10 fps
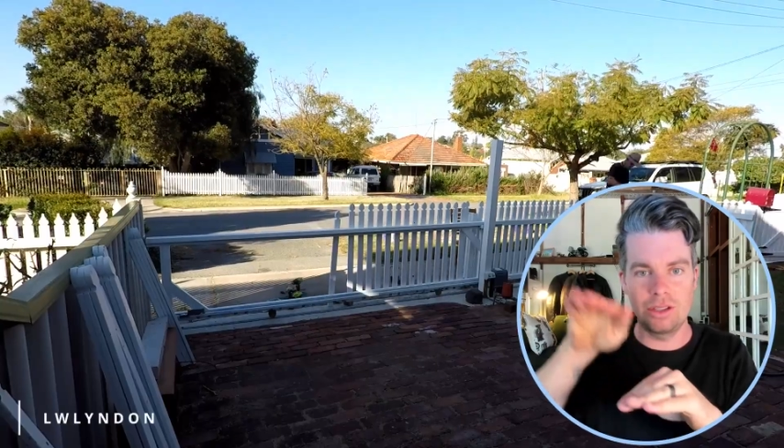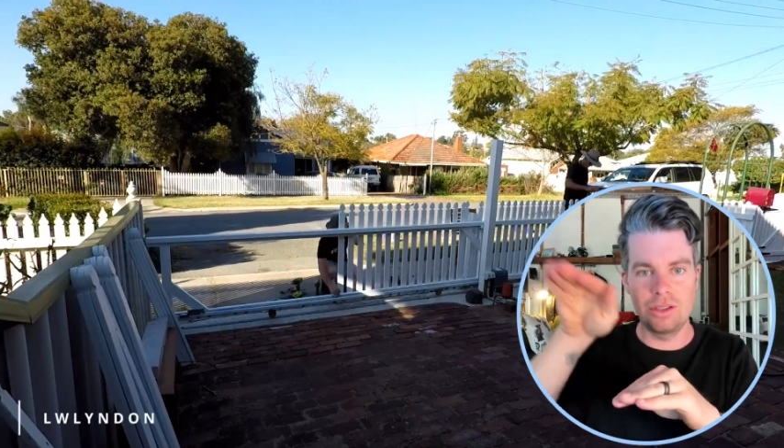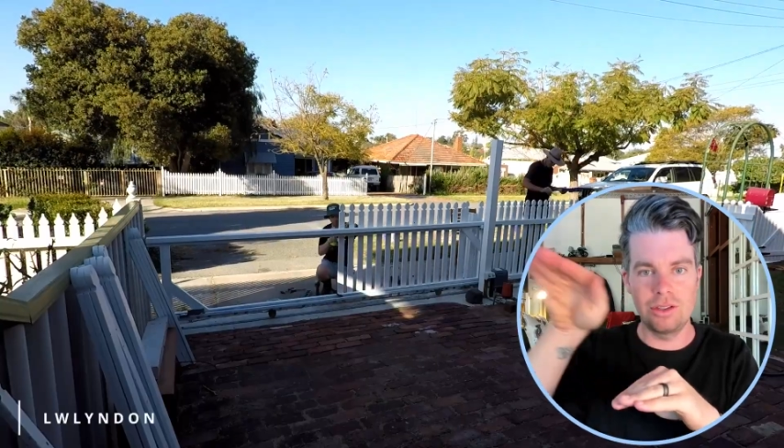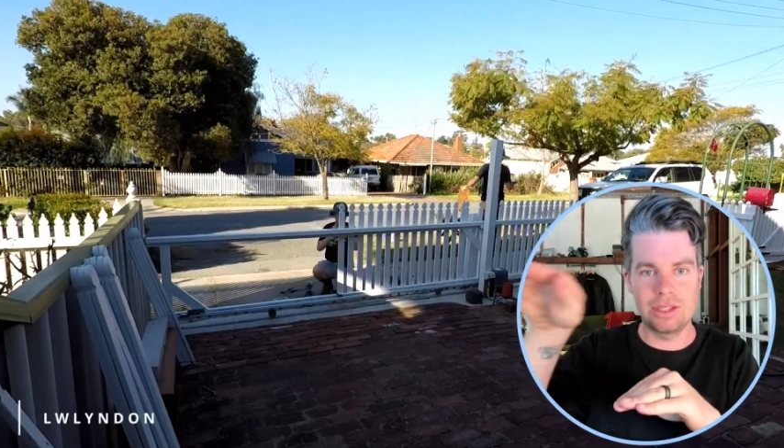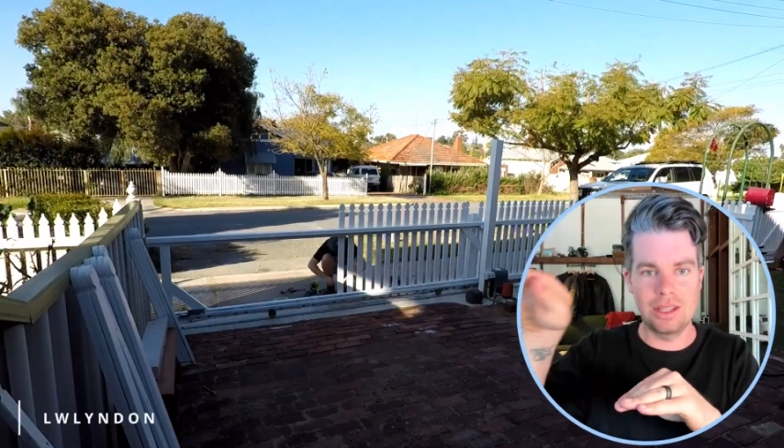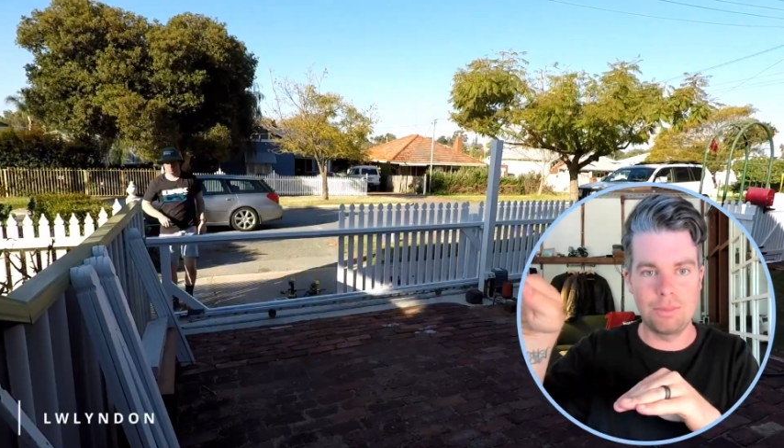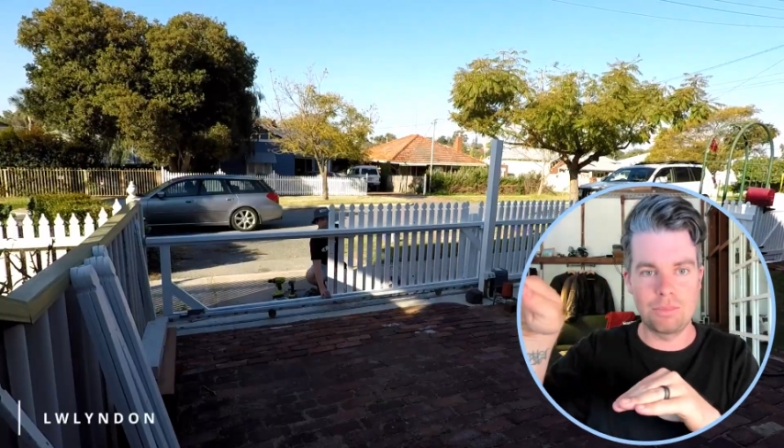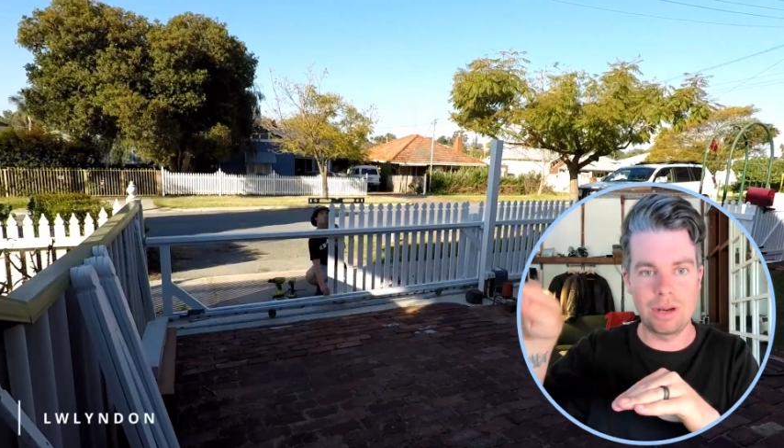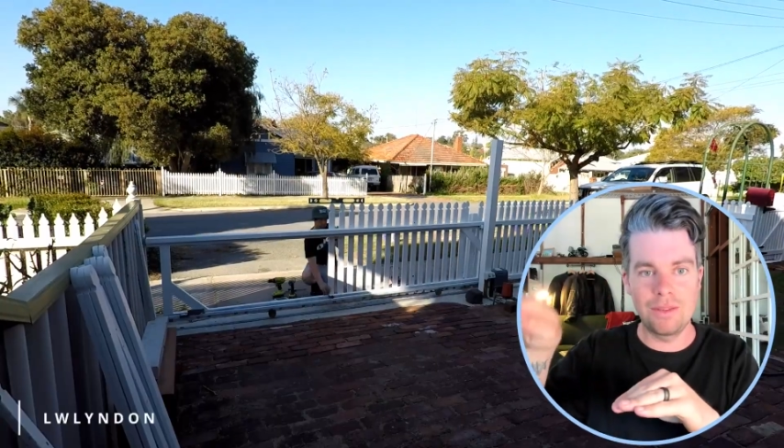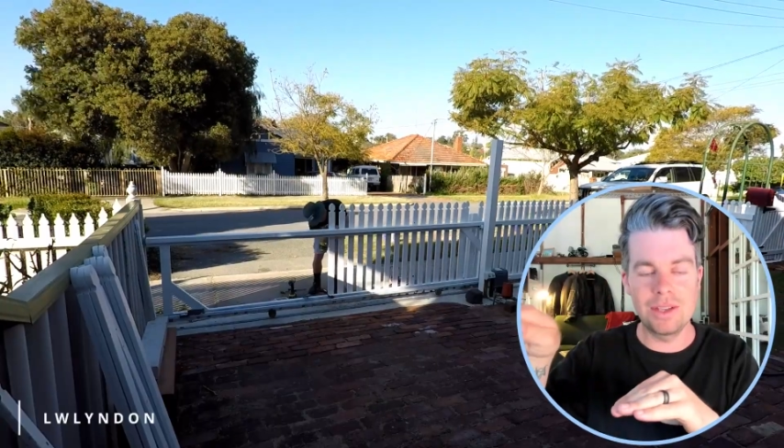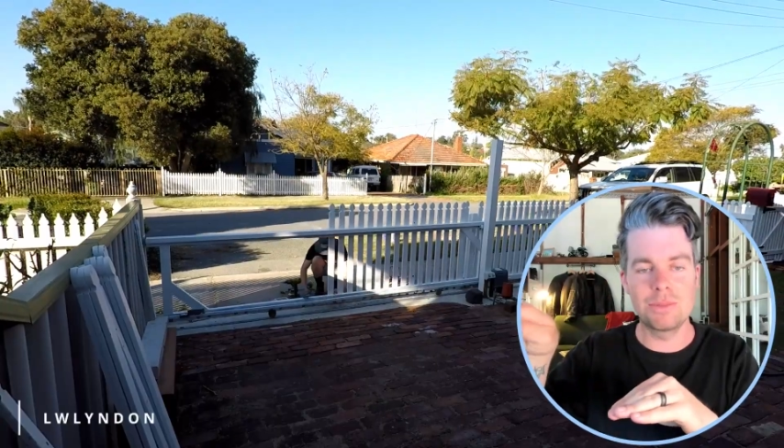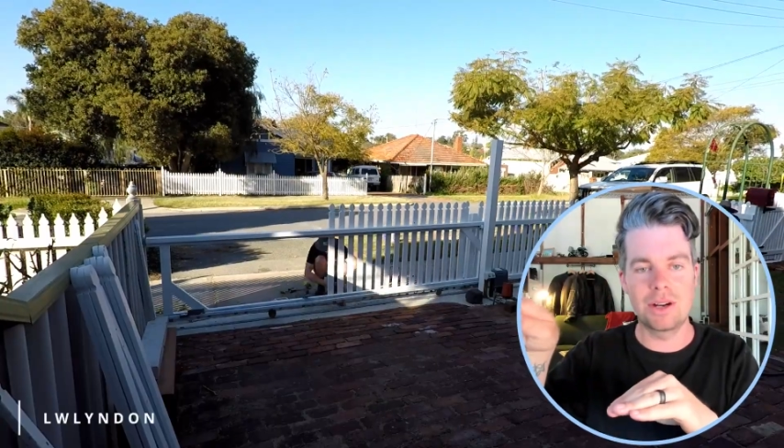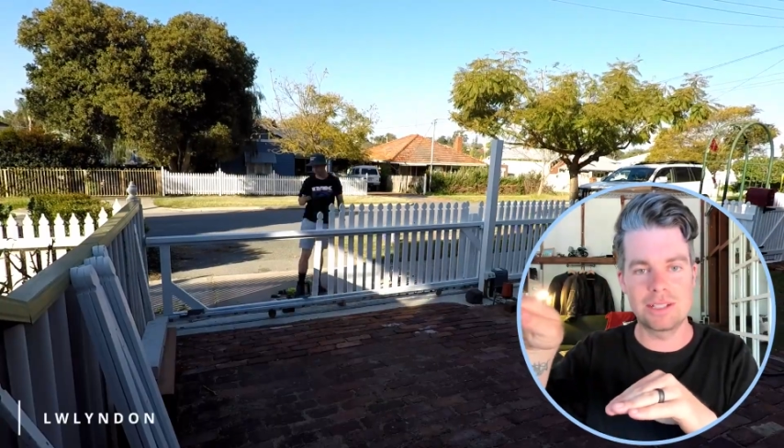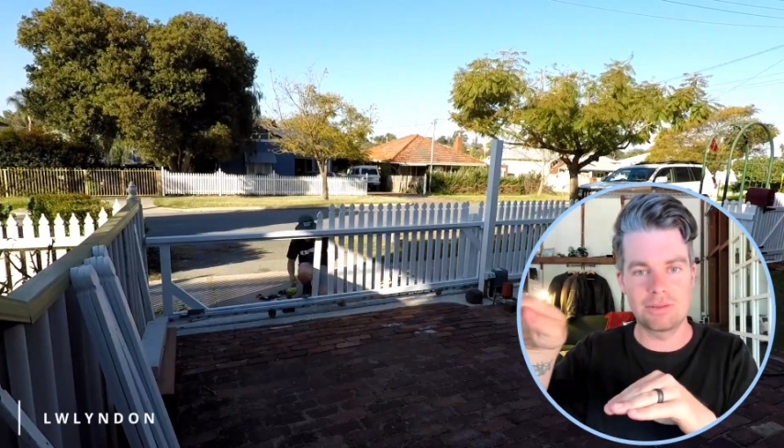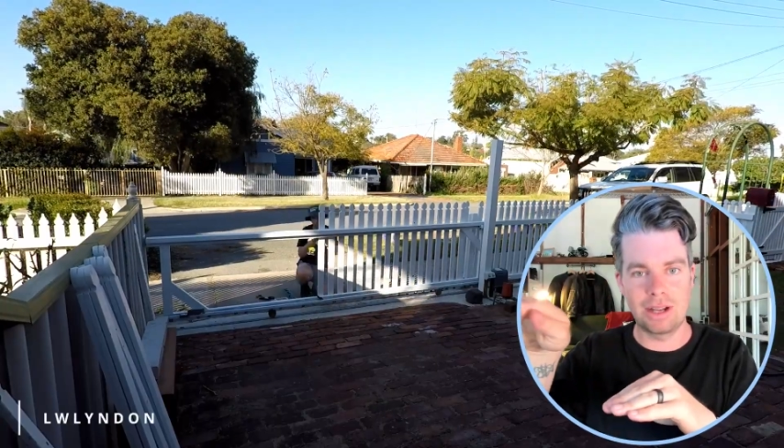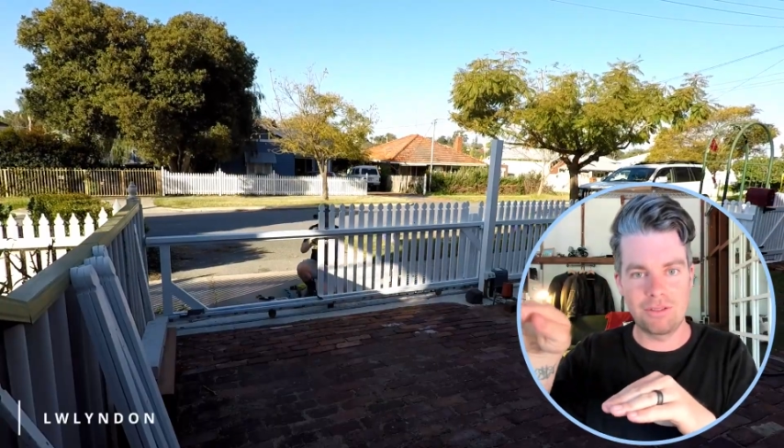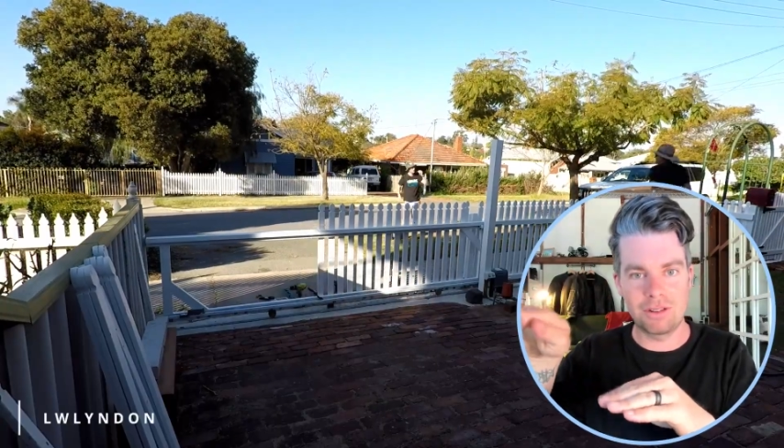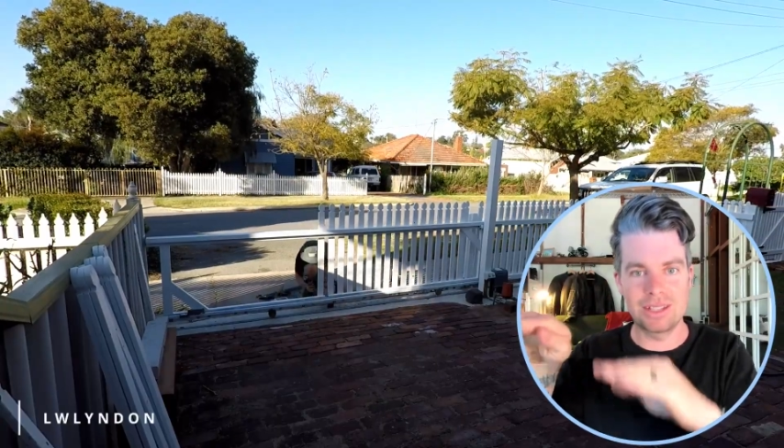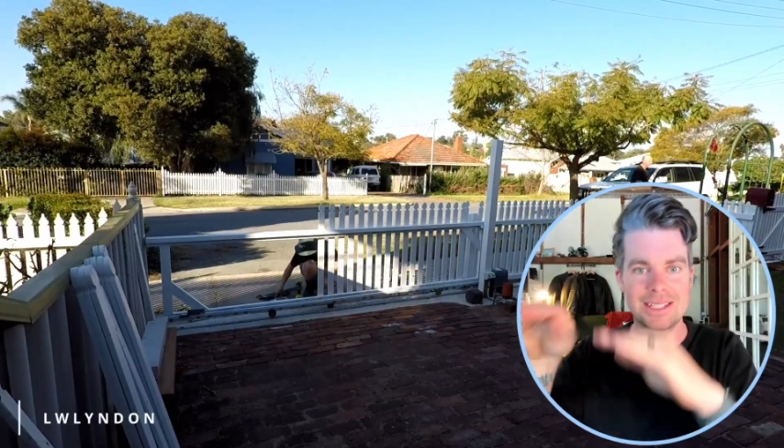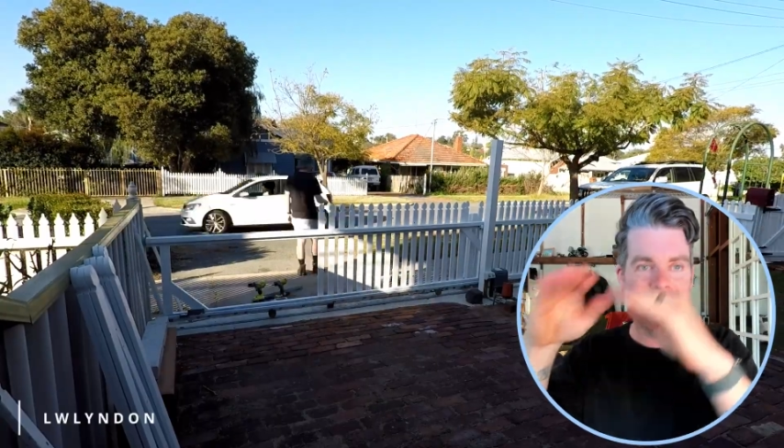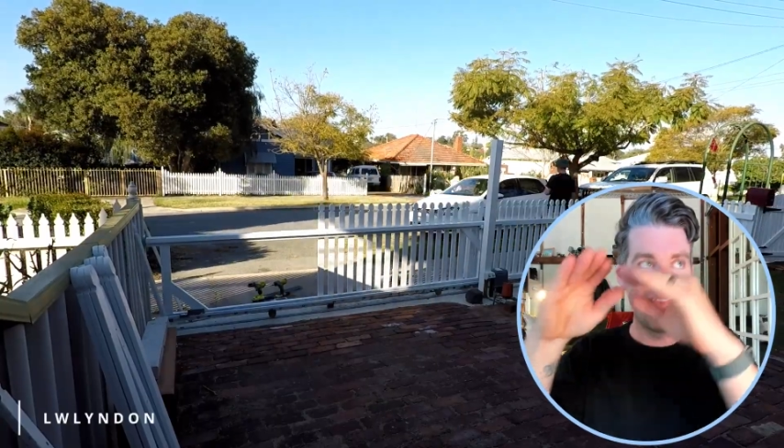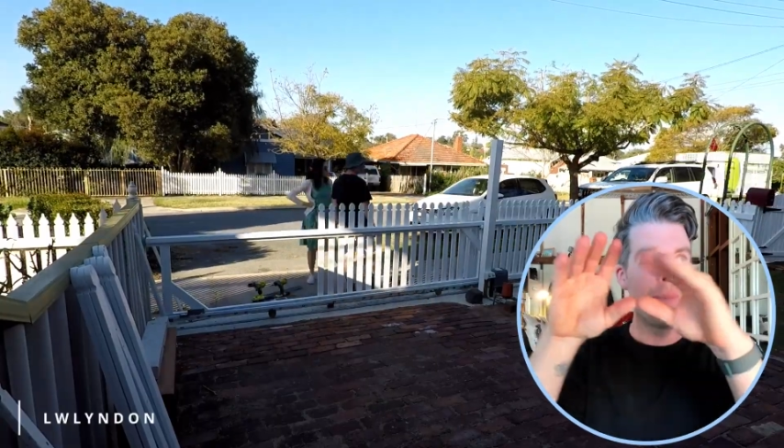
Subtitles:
used the previous one as a reference,